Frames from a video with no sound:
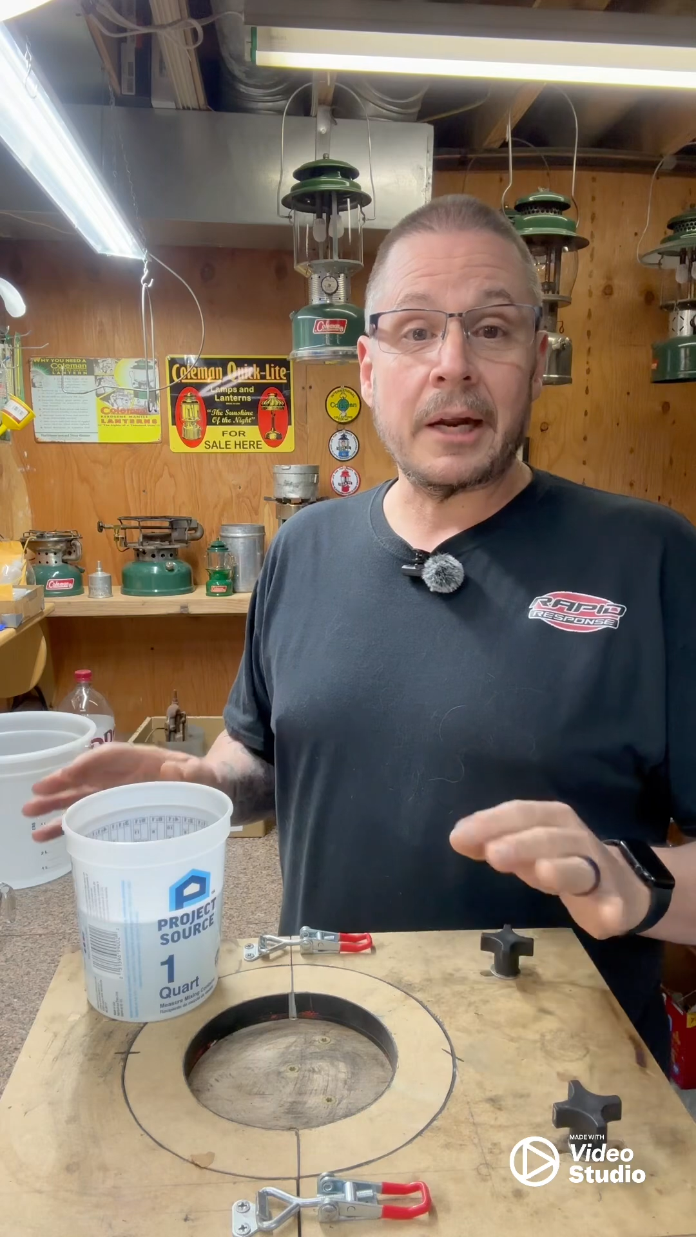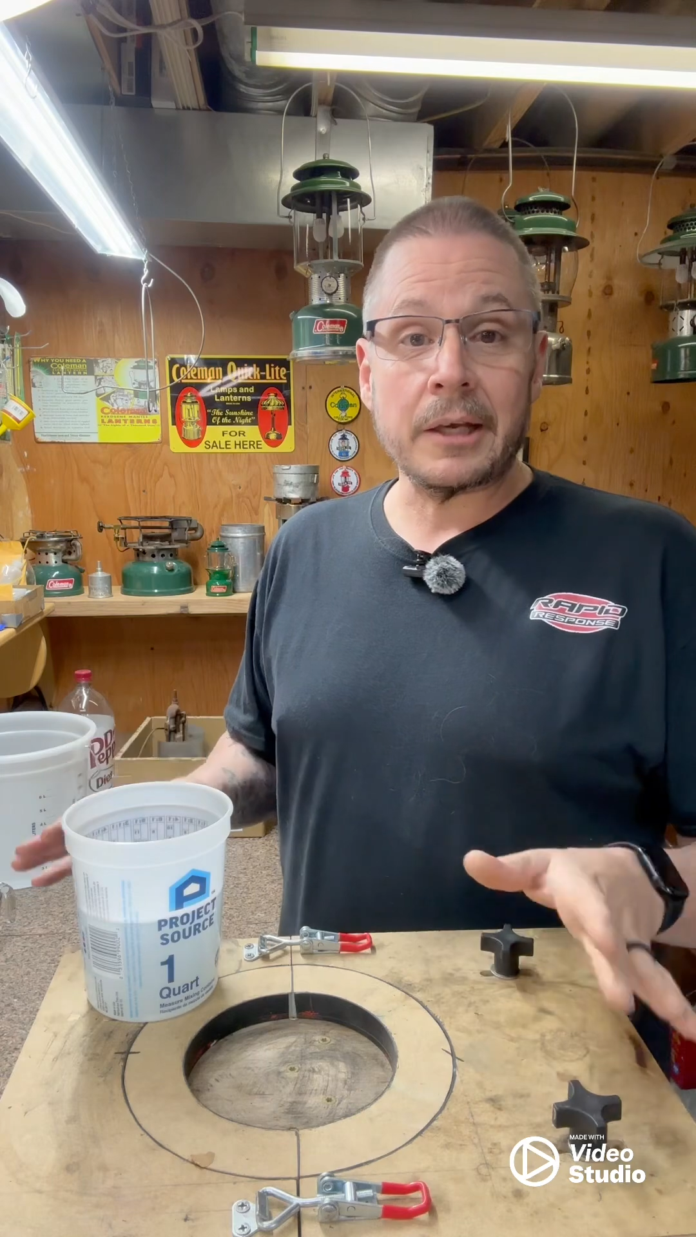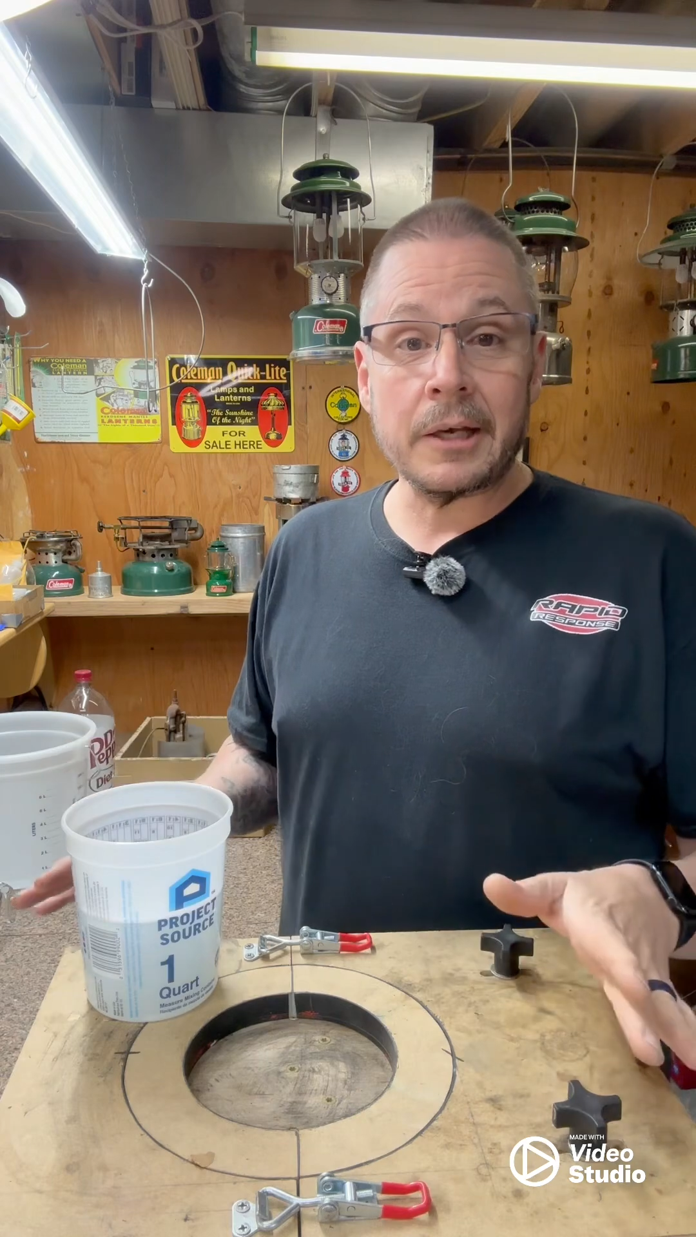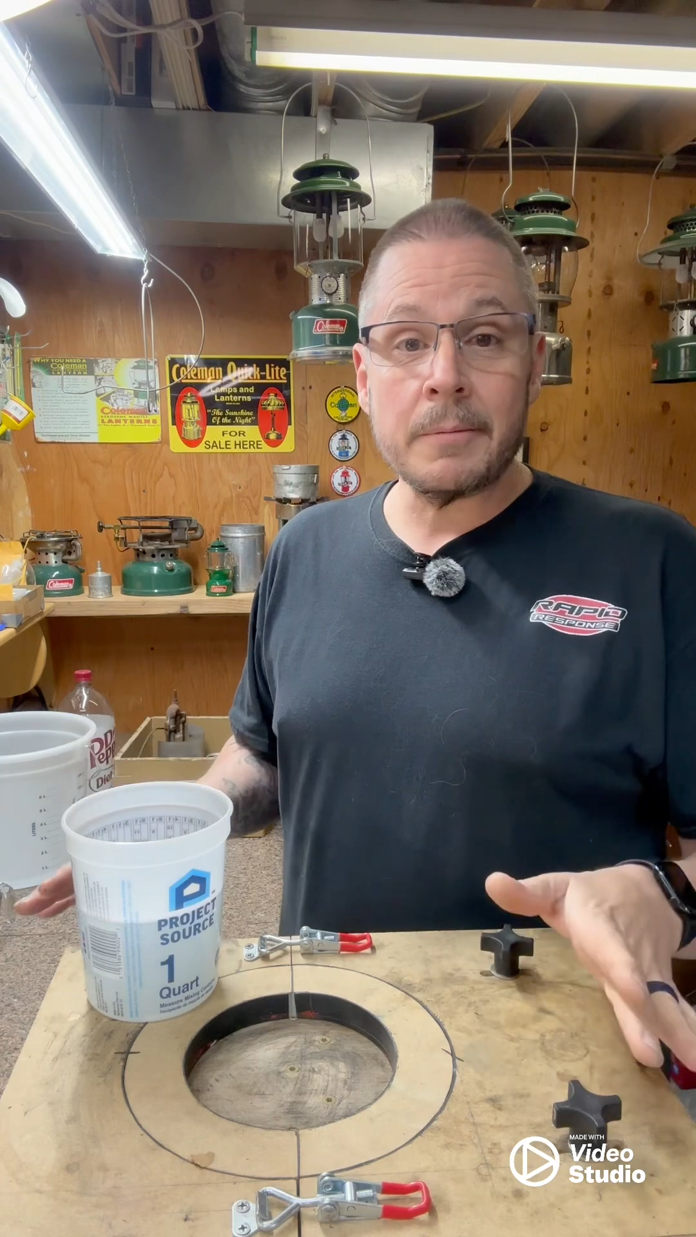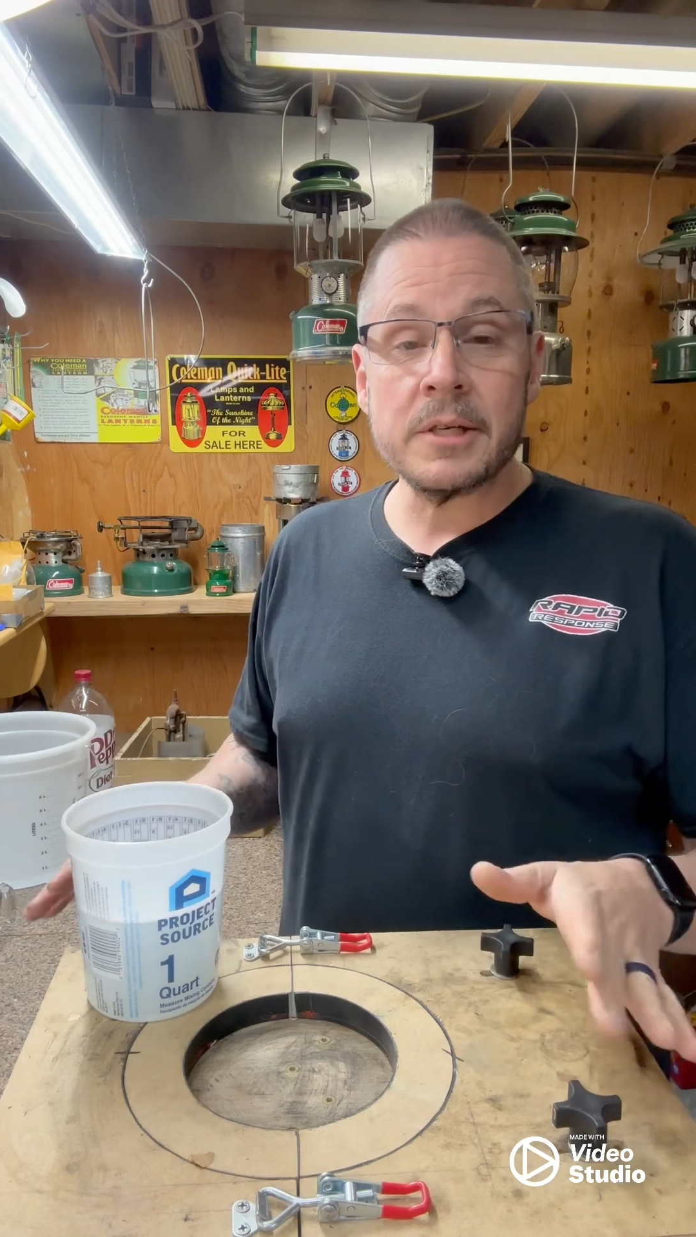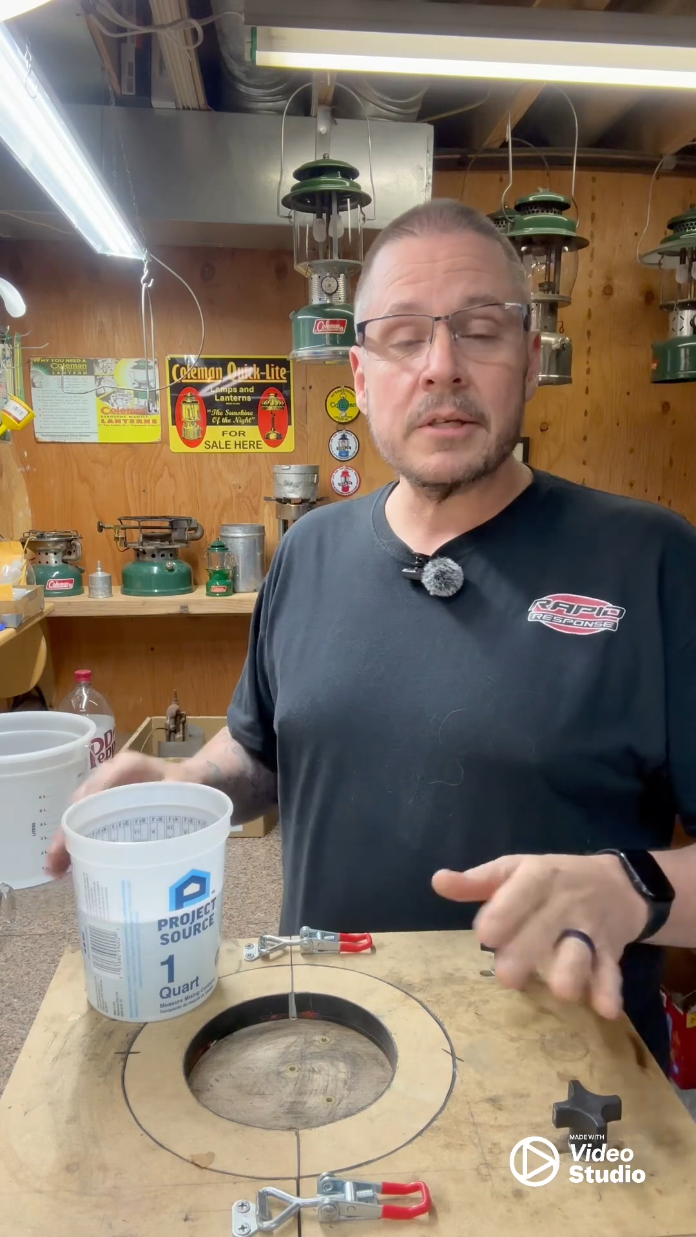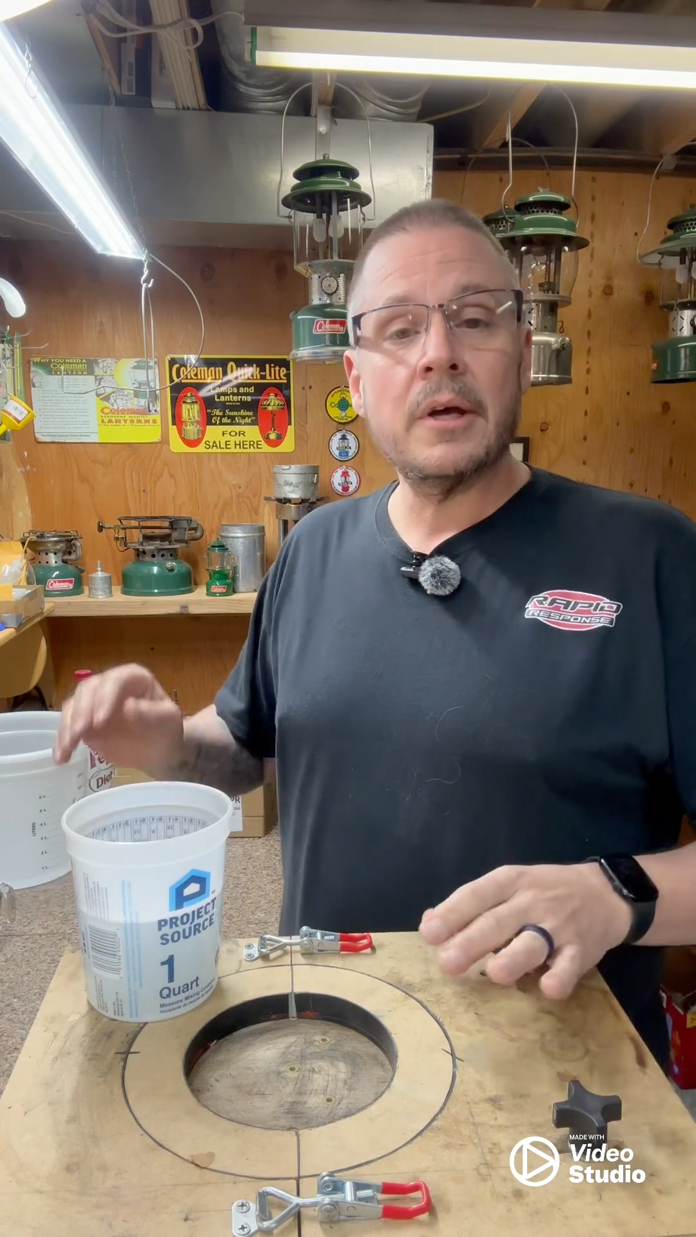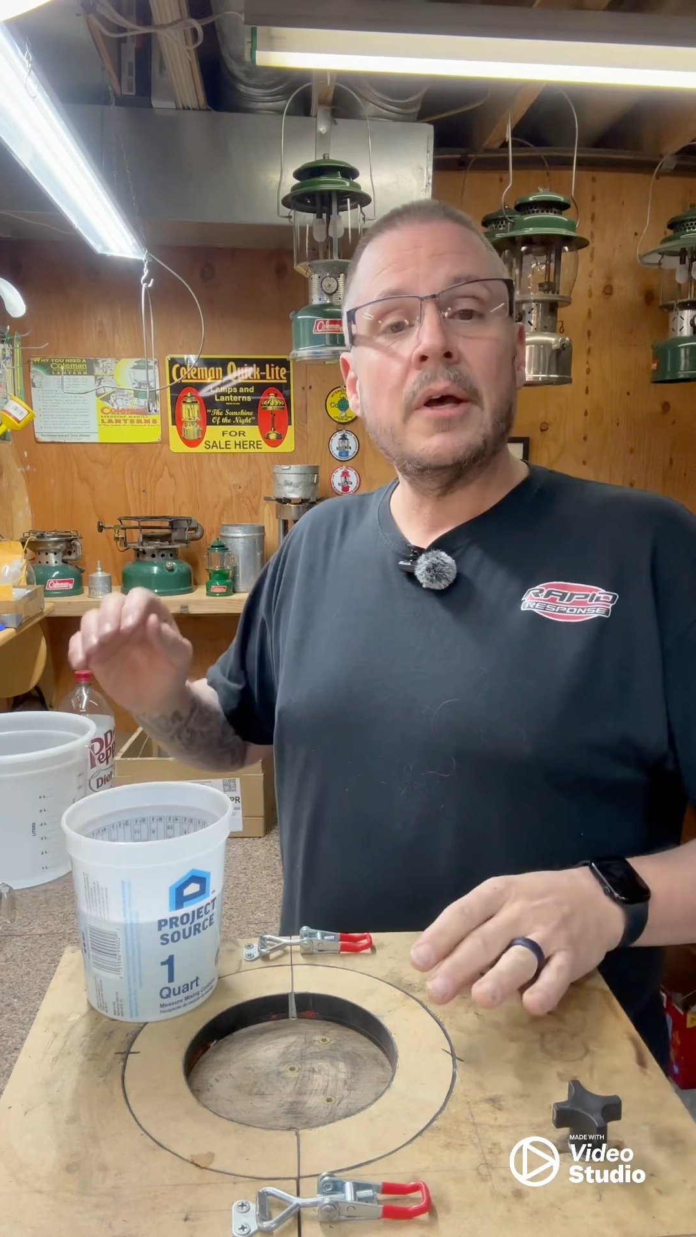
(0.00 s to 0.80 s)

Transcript: a chemist,